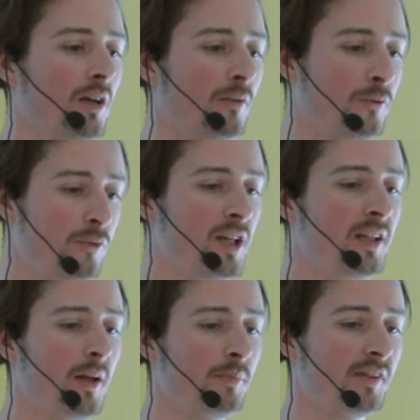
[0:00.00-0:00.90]
free
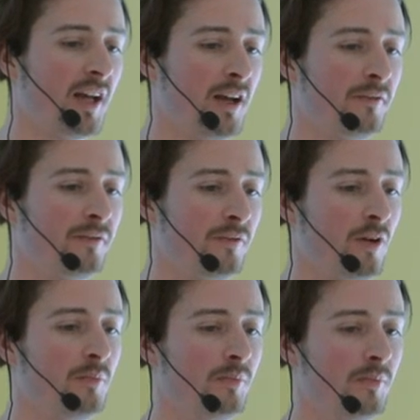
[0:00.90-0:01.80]
themselves
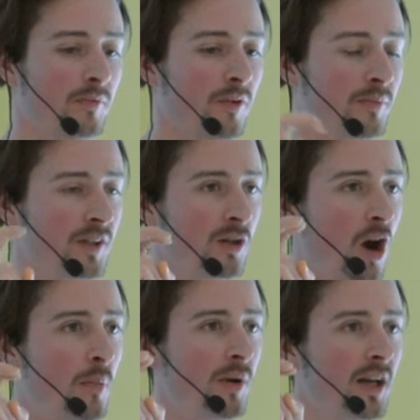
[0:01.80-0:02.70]
from, from the
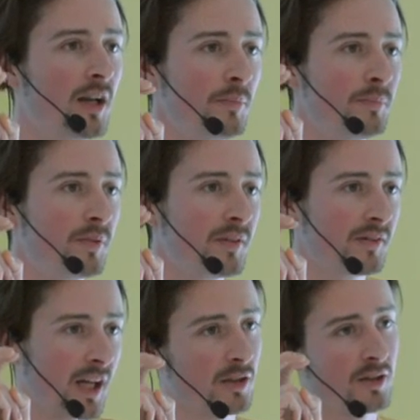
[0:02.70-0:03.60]
normal
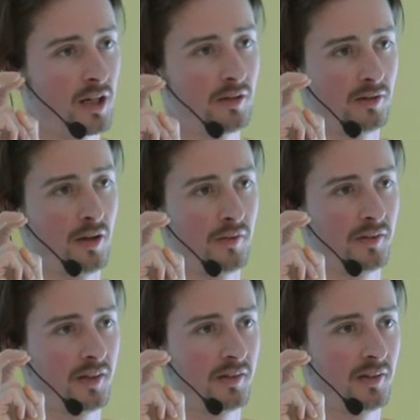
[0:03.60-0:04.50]
secretary
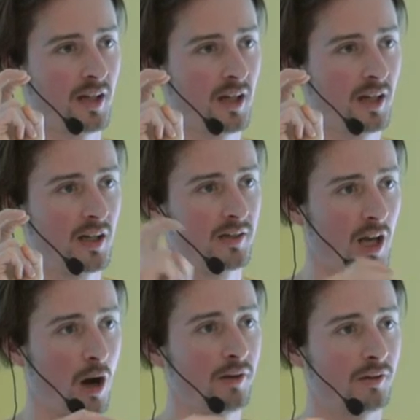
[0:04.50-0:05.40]
services, yeah, they
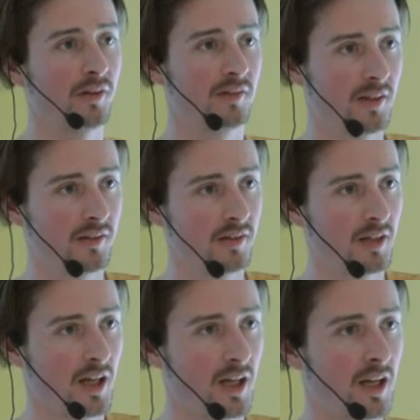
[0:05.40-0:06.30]
outsource this,
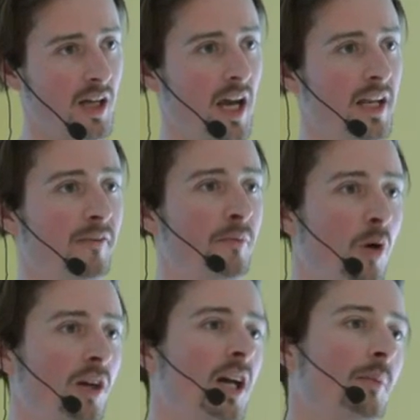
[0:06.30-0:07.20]
yeah, and have
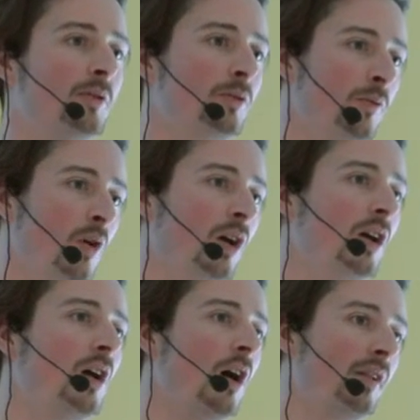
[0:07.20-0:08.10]
more time to work
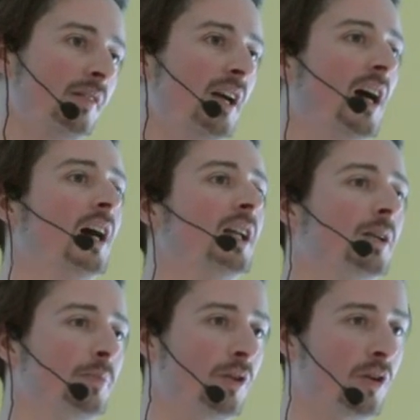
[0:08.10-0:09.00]
on their
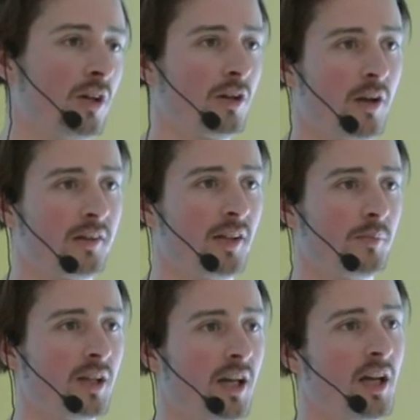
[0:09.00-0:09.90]
entrepreneurial
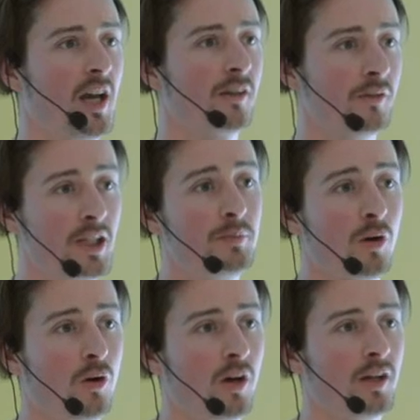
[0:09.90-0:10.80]
concept, yeah. So
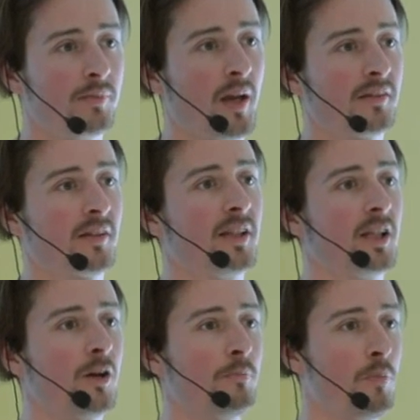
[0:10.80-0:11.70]
eBureau is basically a
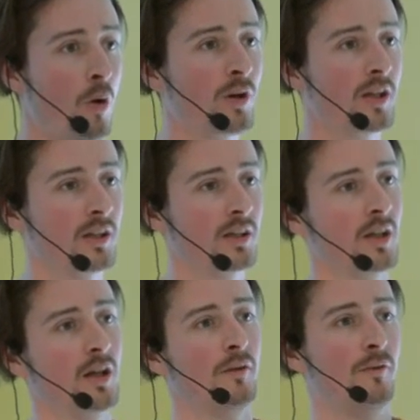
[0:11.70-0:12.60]
component
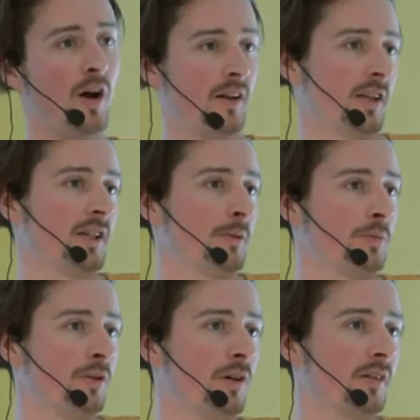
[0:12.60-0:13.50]
for other
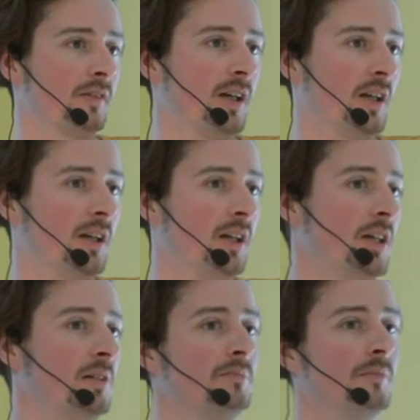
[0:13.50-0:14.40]
entrepreneurs, yeah.
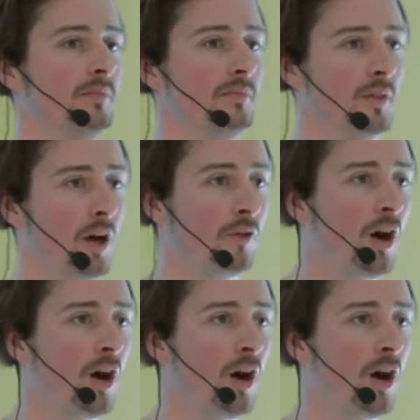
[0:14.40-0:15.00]
Of